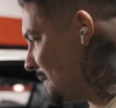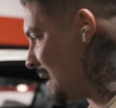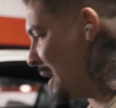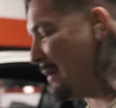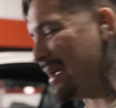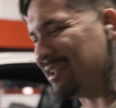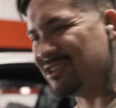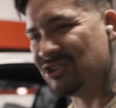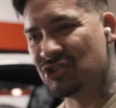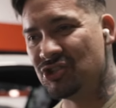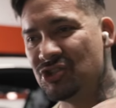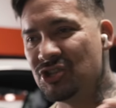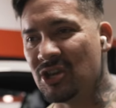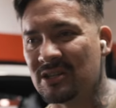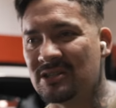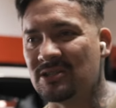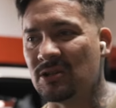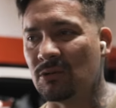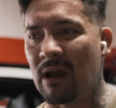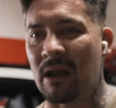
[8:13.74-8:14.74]
It makes
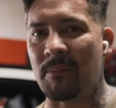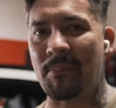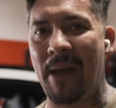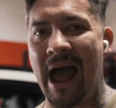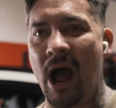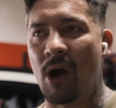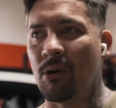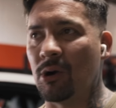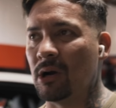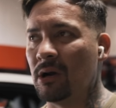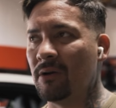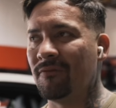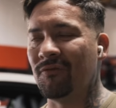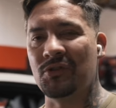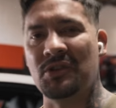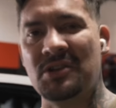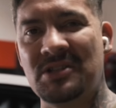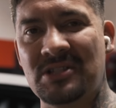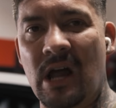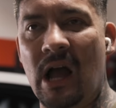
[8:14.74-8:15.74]
just the right power
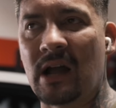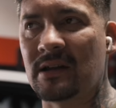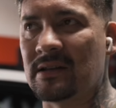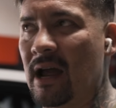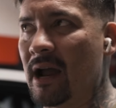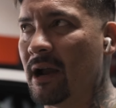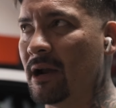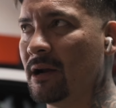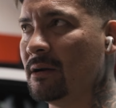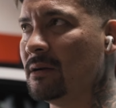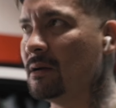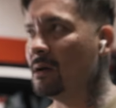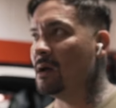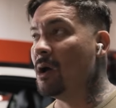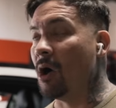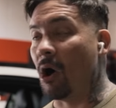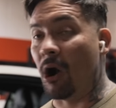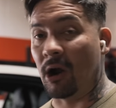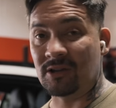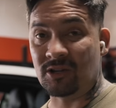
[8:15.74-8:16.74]
for the stock tire.
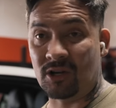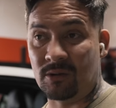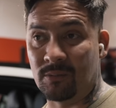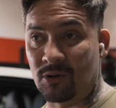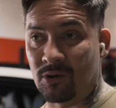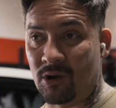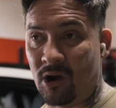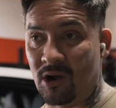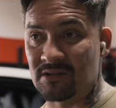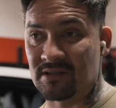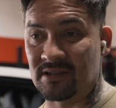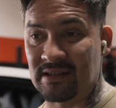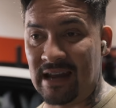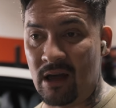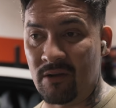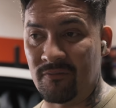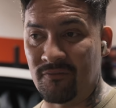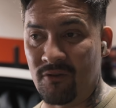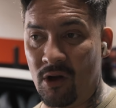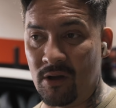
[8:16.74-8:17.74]
Our turbo cars, the
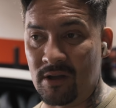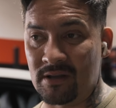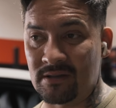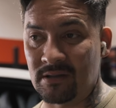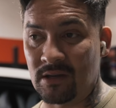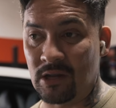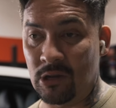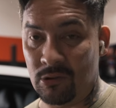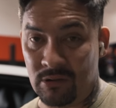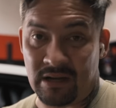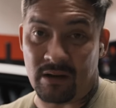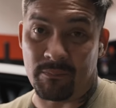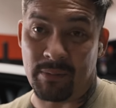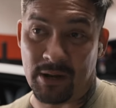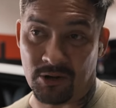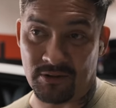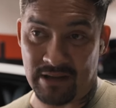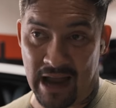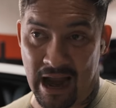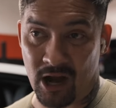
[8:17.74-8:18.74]
downfall is you need a
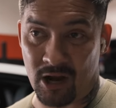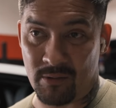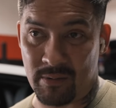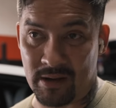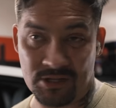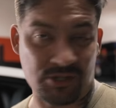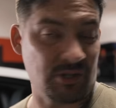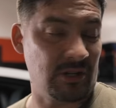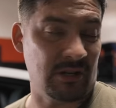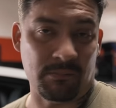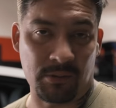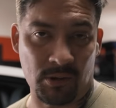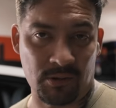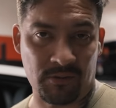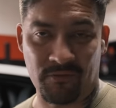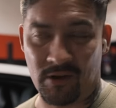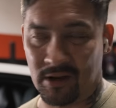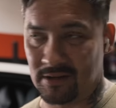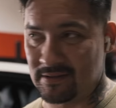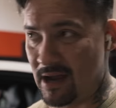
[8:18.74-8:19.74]
bigger tire because you're gonna blow
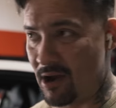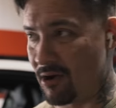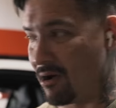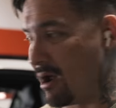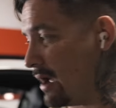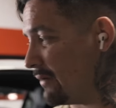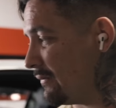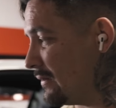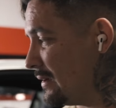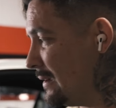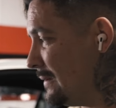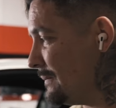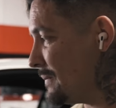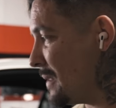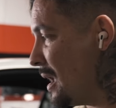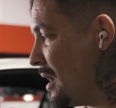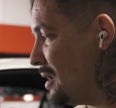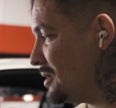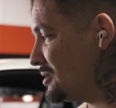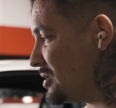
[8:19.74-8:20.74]
the tire up.
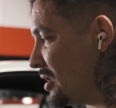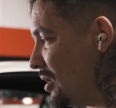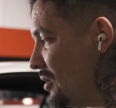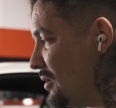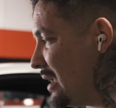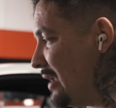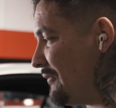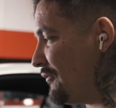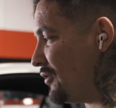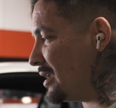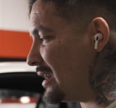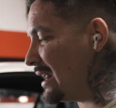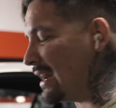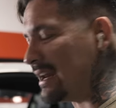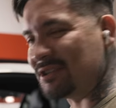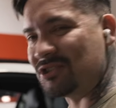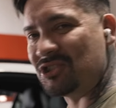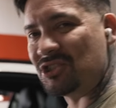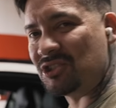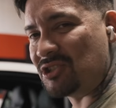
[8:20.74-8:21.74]
So if you're gonna get
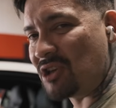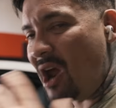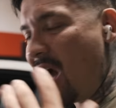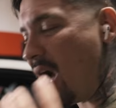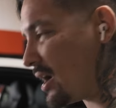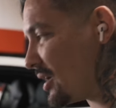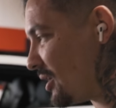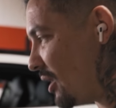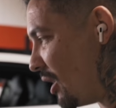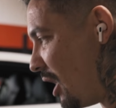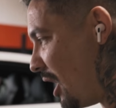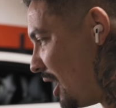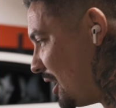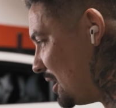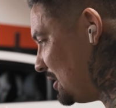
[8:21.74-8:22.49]
a stock car